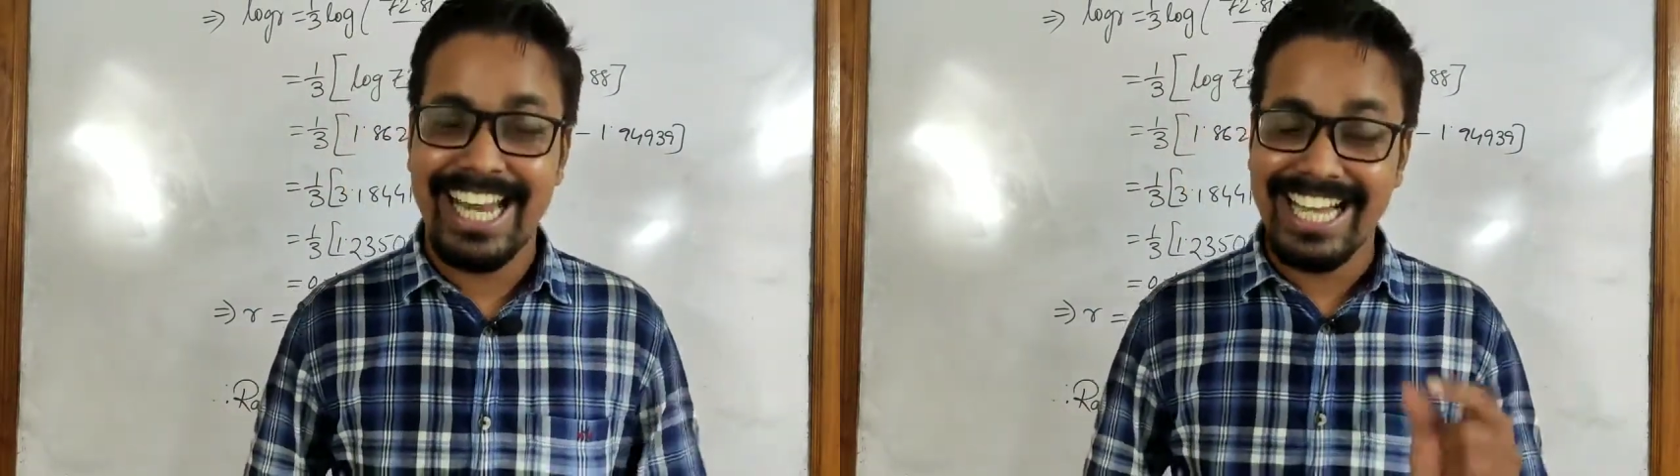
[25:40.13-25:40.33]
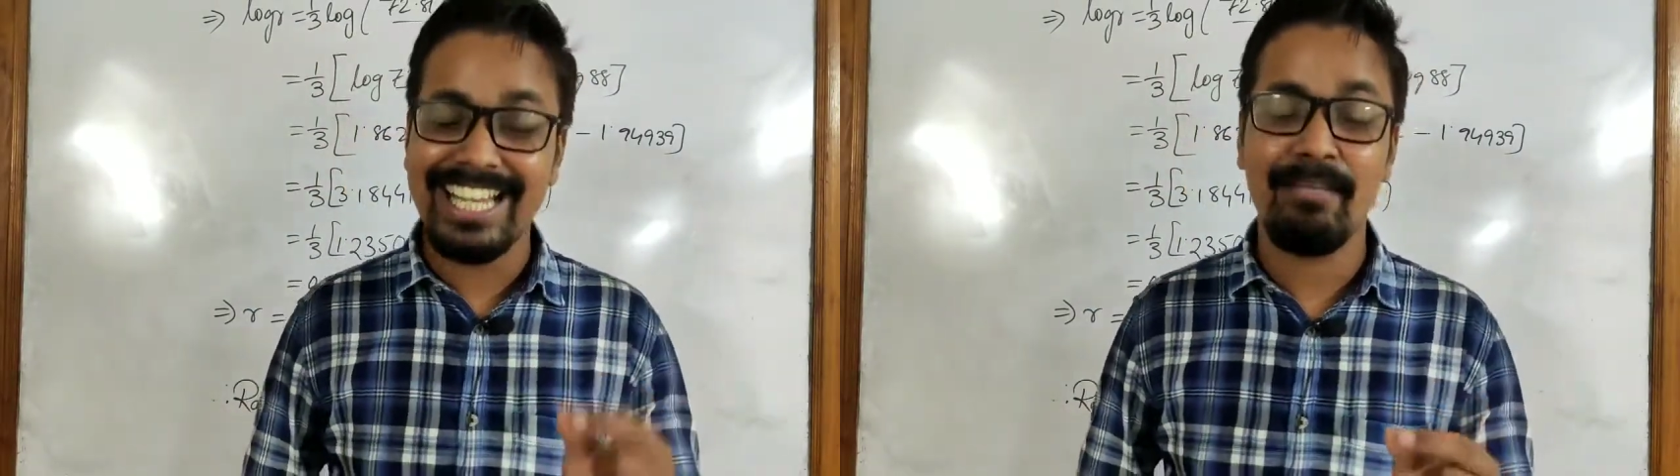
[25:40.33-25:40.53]

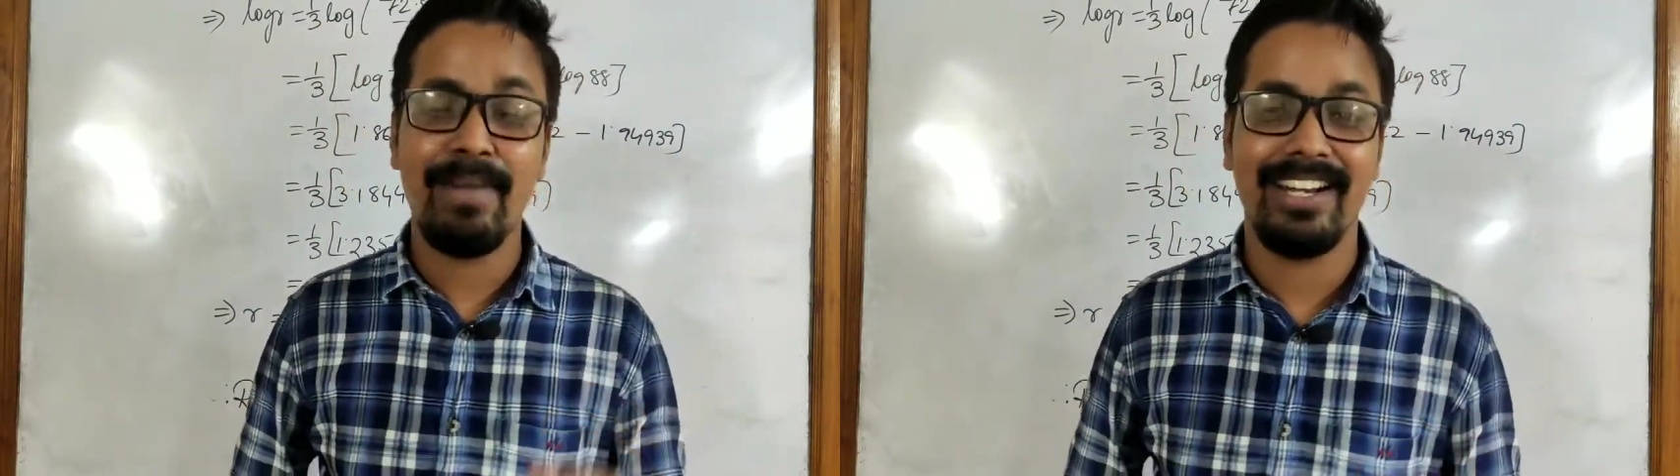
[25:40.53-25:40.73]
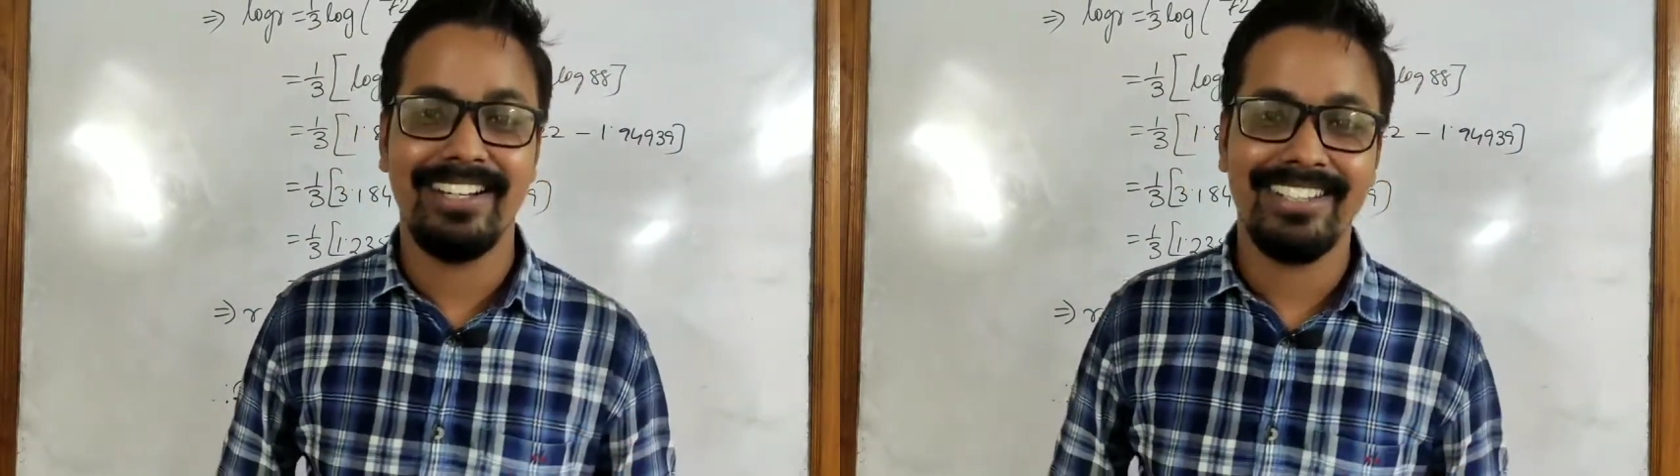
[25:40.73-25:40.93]
getting
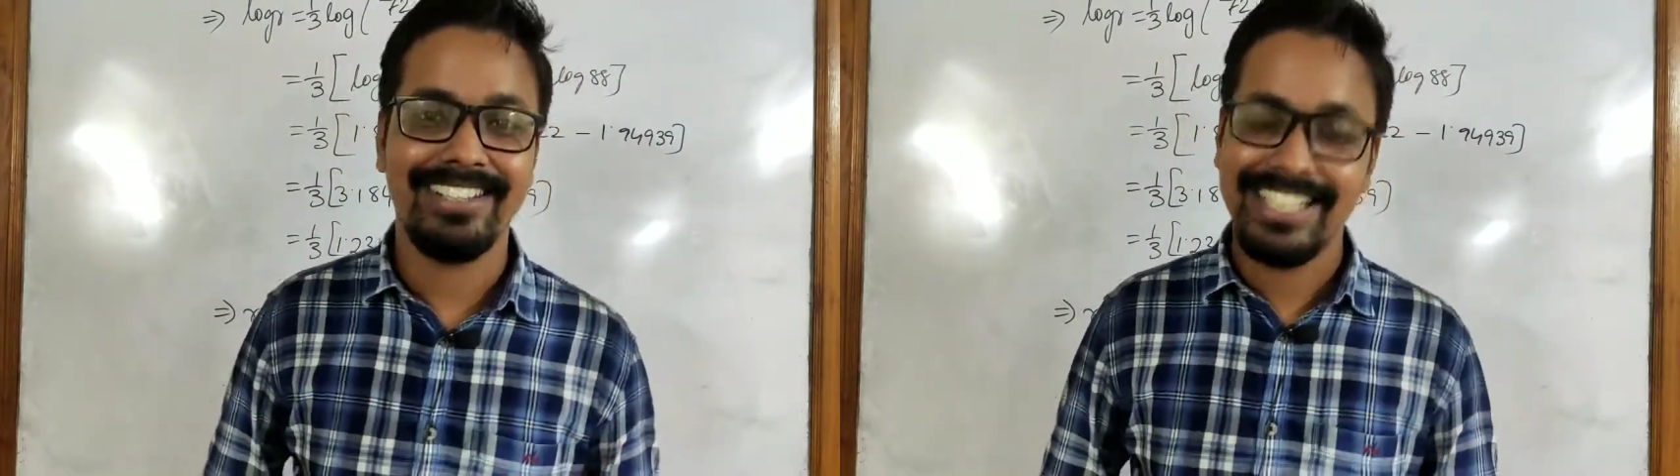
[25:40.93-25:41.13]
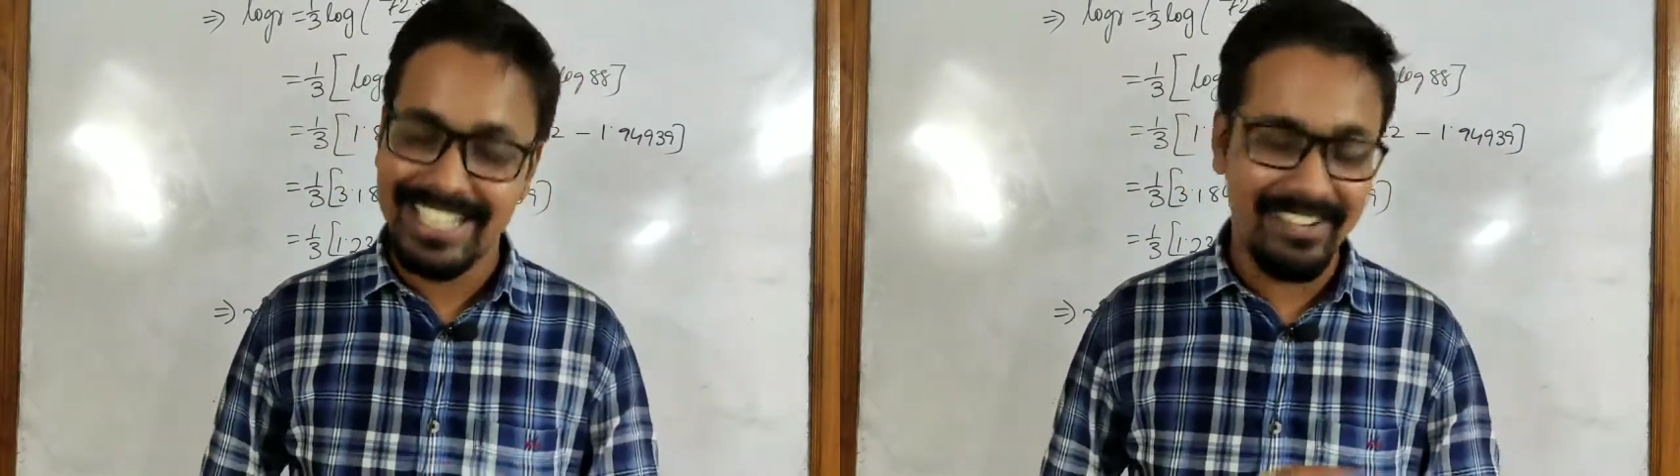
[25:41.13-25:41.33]

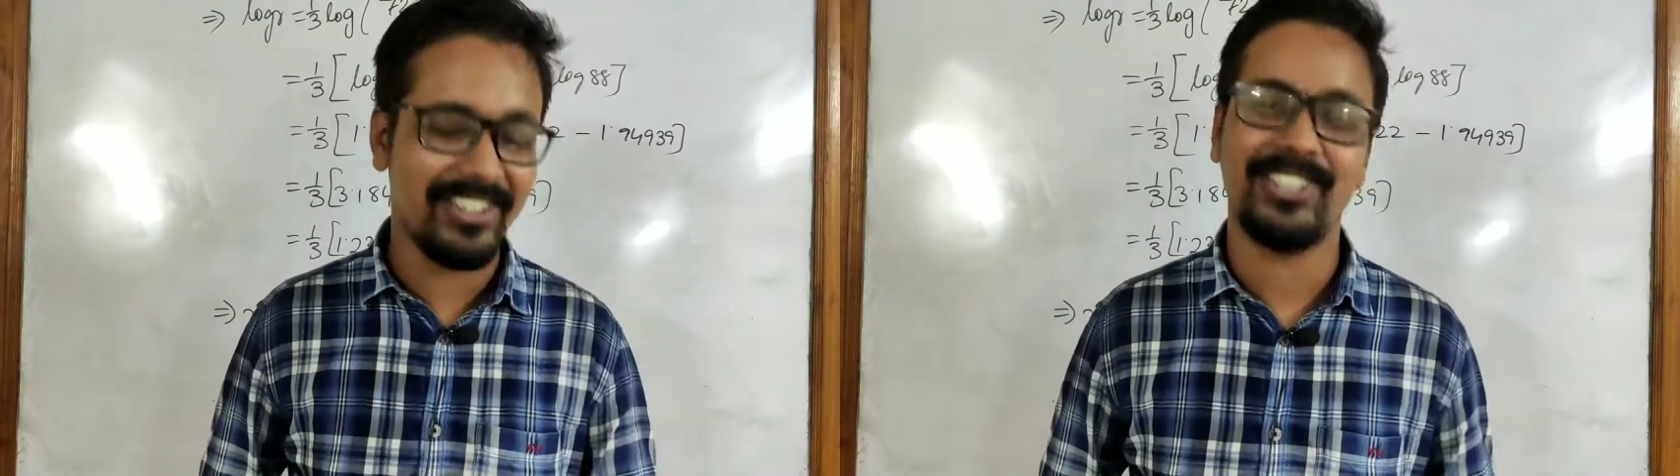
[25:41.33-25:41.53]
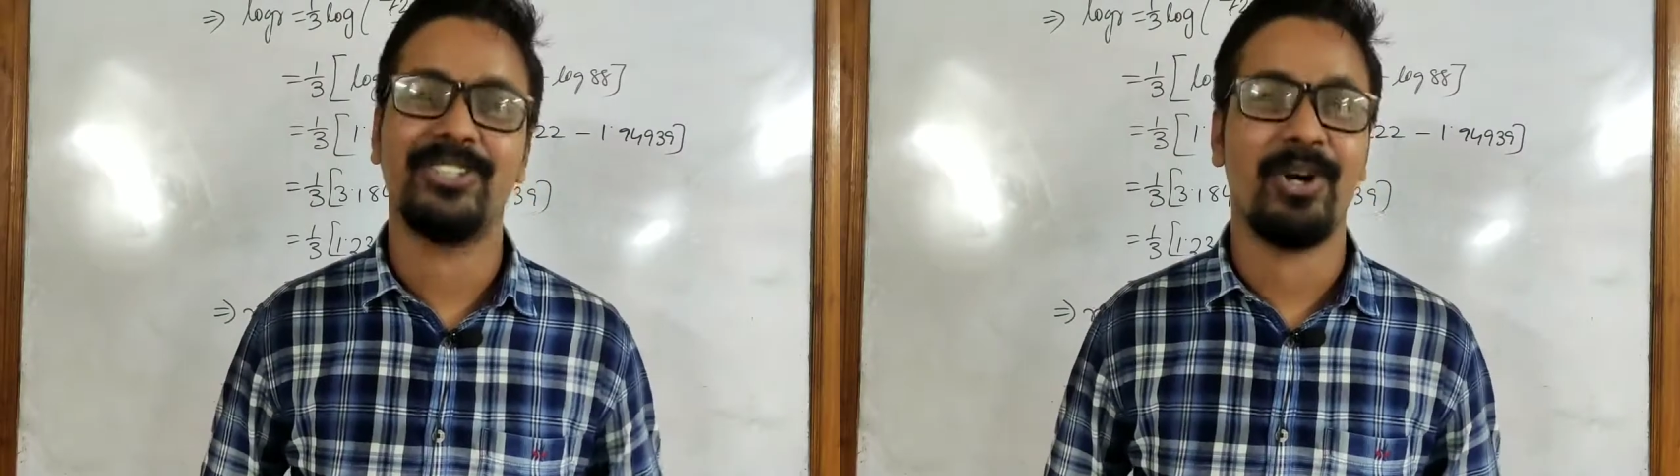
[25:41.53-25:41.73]
better
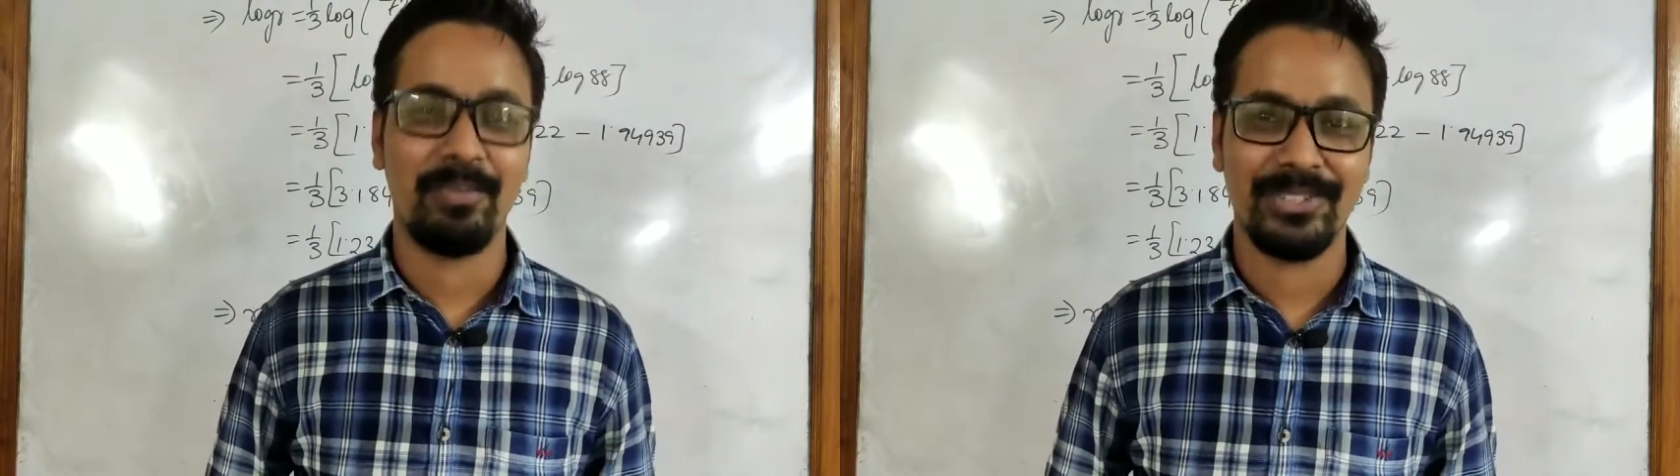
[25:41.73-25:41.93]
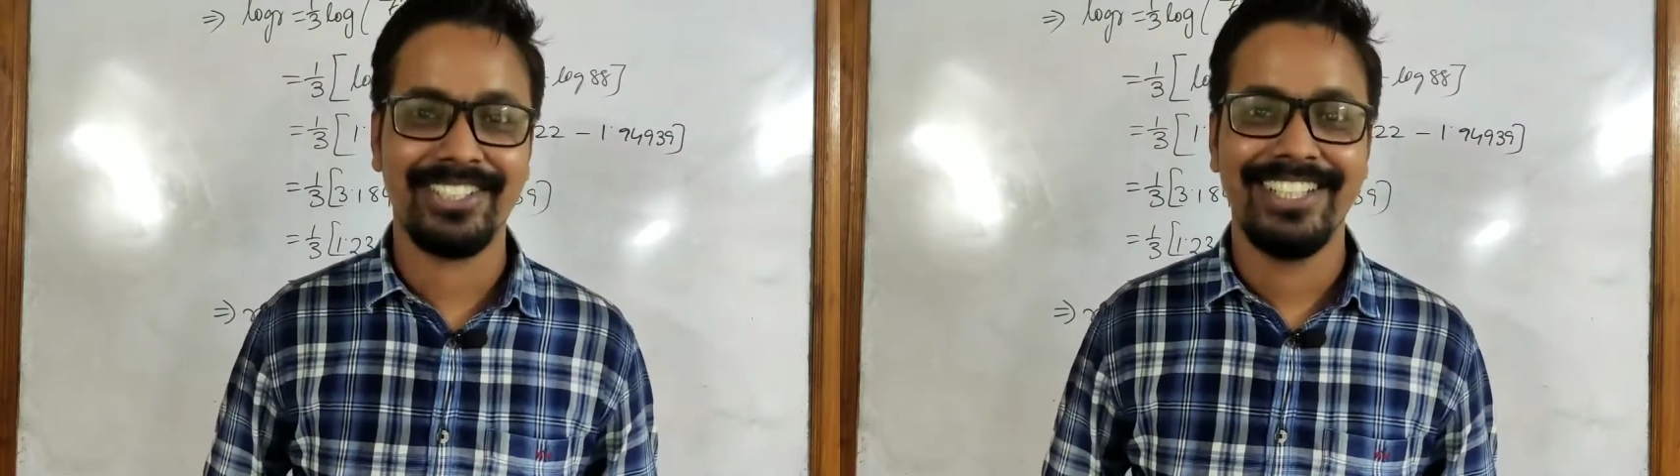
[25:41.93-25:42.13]
never
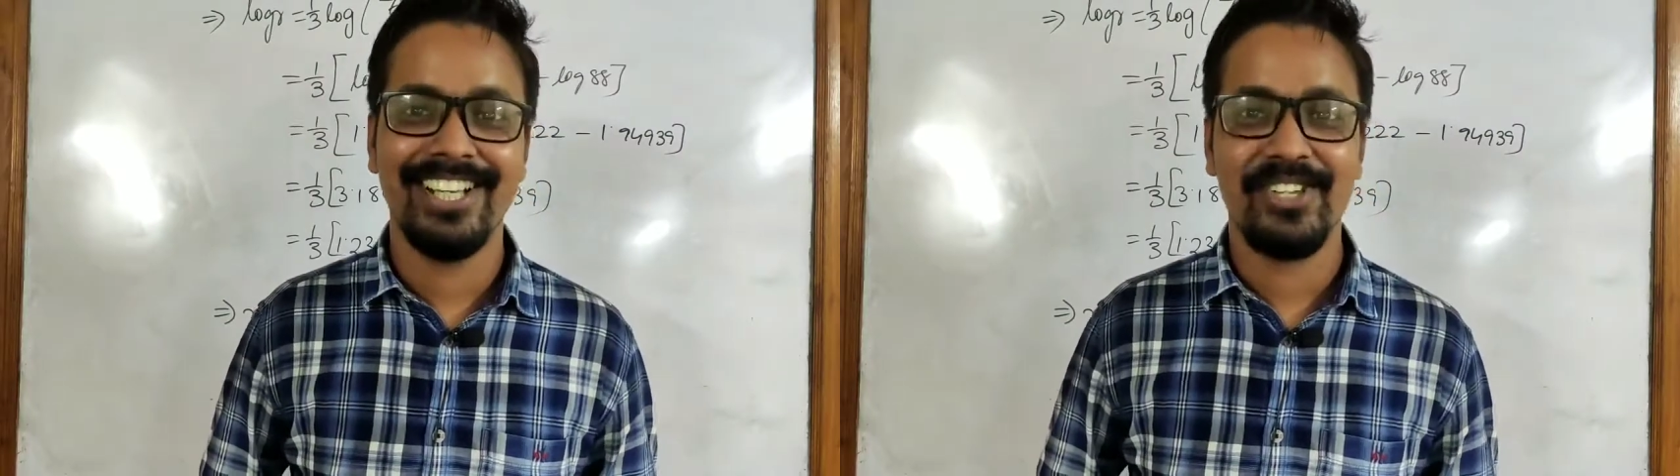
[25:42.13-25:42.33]
stops.